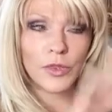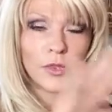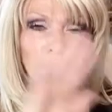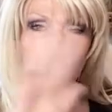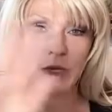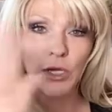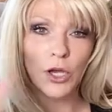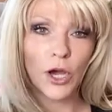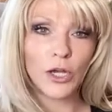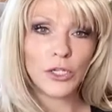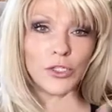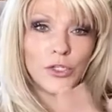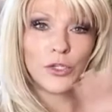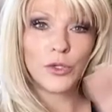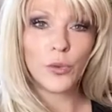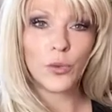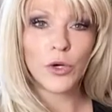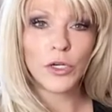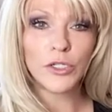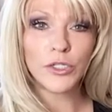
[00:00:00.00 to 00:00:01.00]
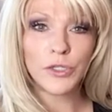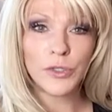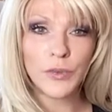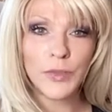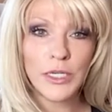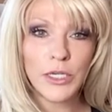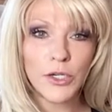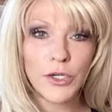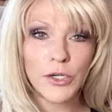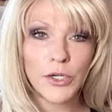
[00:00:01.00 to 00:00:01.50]
because you're
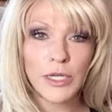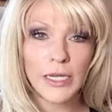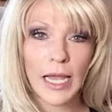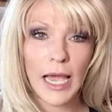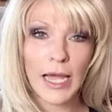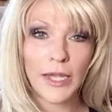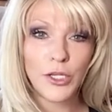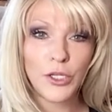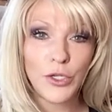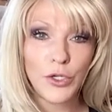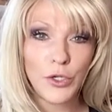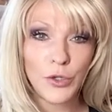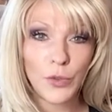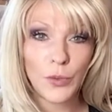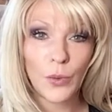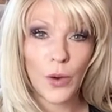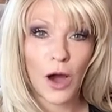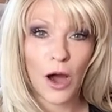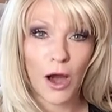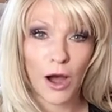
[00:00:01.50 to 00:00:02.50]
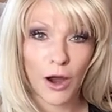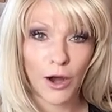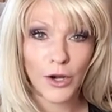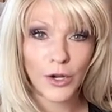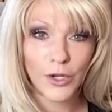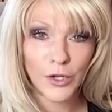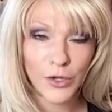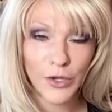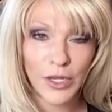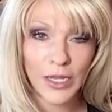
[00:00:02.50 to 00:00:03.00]
doing good and you are
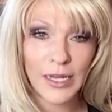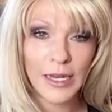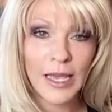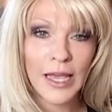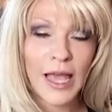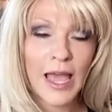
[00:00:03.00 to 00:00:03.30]
good,